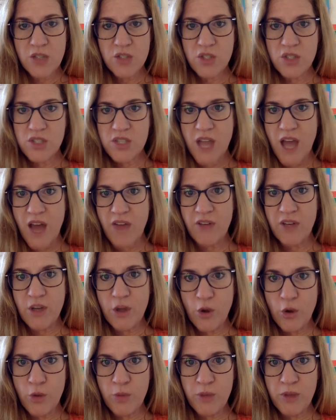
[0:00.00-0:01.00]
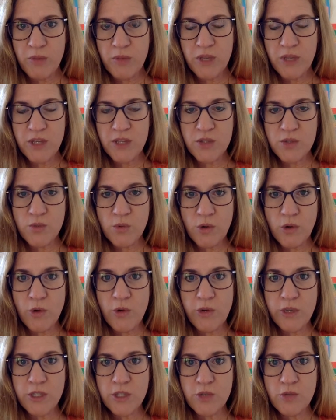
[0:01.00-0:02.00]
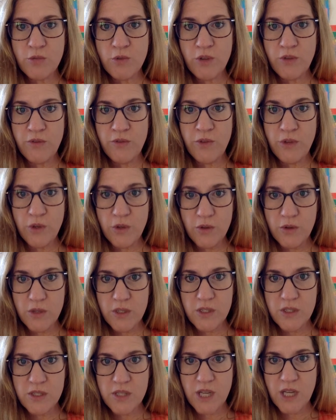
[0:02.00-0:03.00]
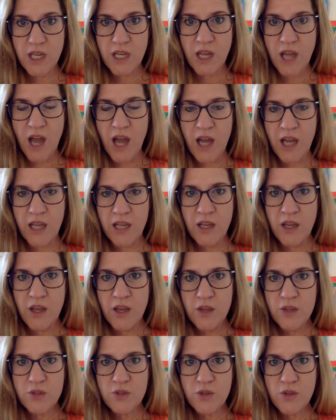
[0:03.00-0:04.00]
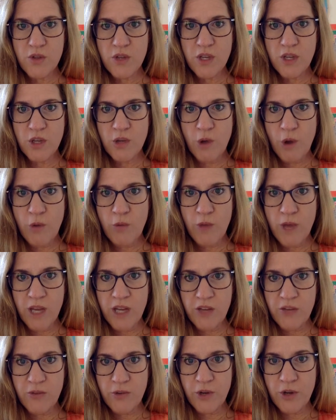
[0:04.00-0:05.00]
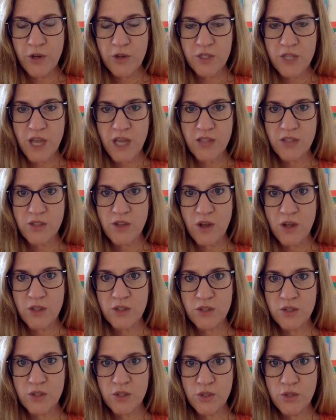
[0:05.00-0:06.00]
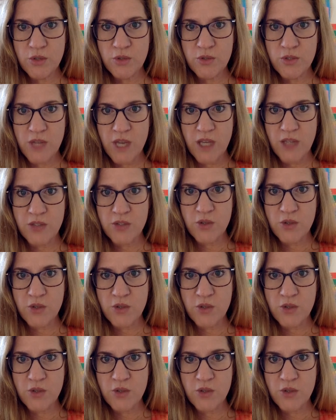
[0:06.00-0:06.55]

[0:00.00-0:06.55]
Just have it open because we're going to review the study guide so that you are ready for your test on Tuesday.